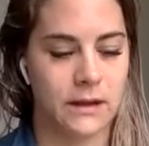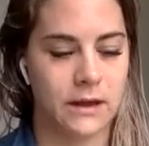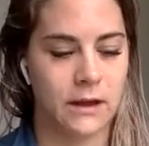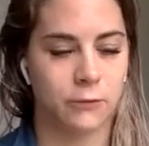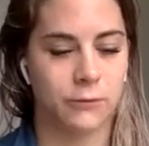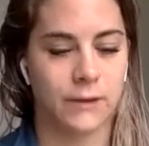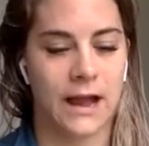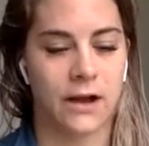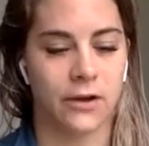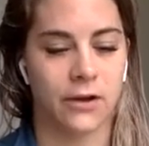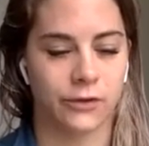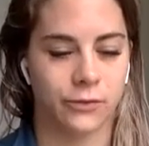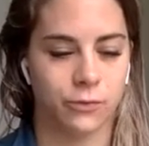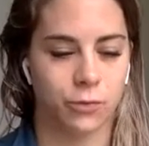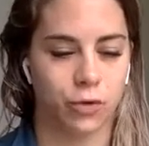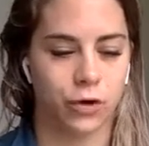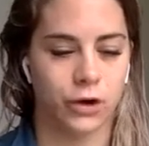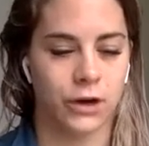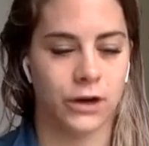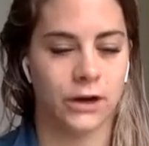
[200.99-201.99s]
around
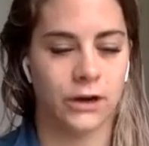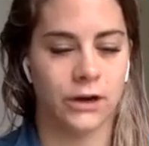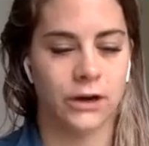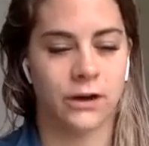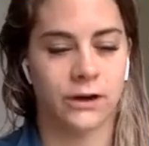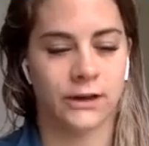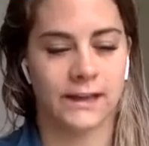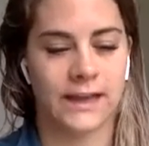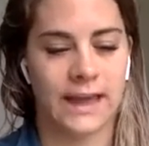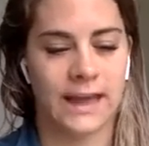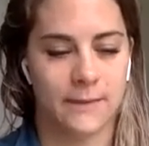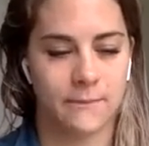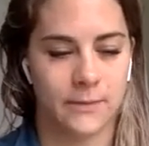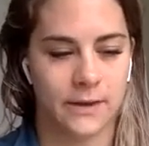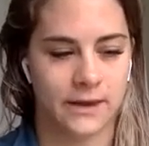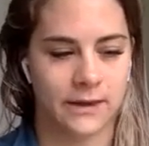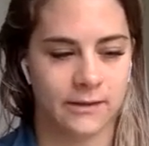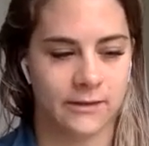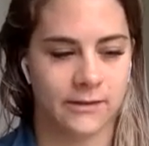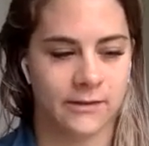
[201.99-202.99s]
more on
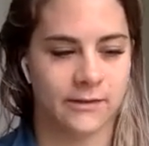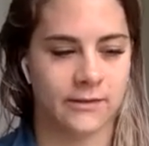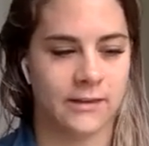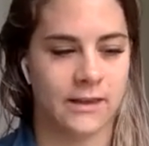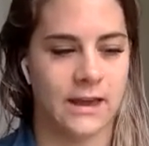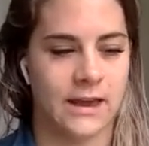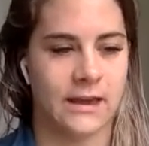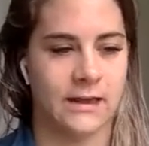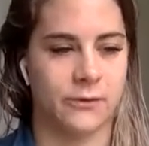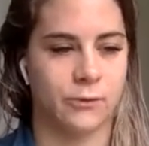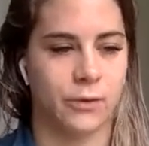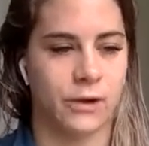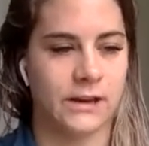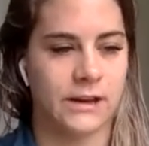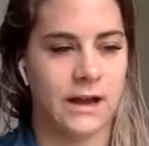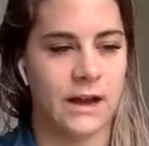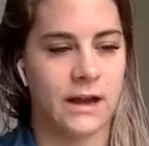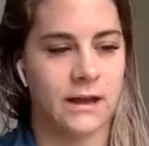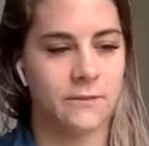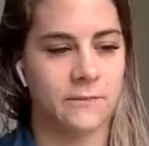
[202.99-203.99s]
campus and
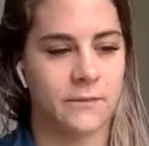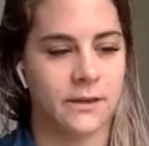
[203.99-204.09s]
whatnot,